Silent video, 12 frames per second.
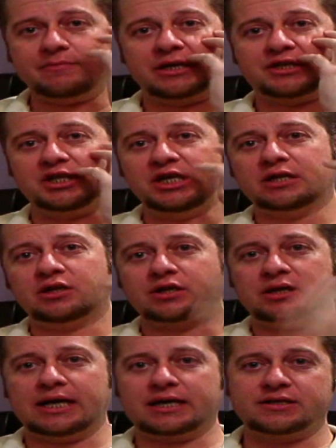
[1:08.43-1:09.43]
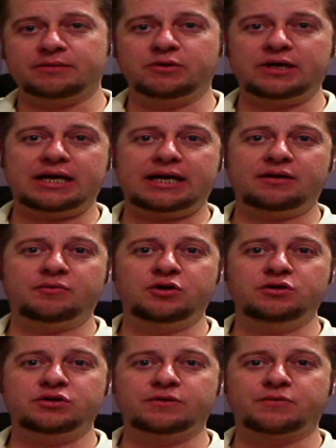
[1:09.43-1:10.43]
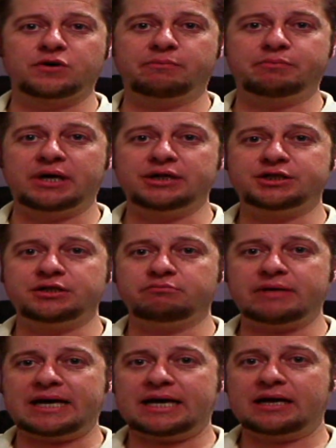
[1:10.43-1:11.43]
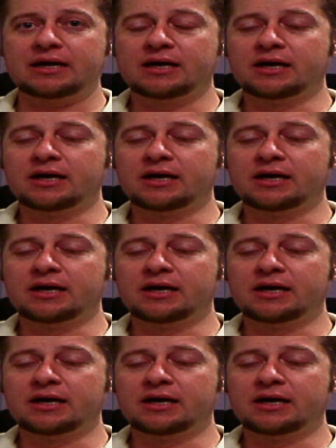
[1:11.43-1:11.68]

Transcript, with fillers: My cheek looked like someone had used it for a punching bag.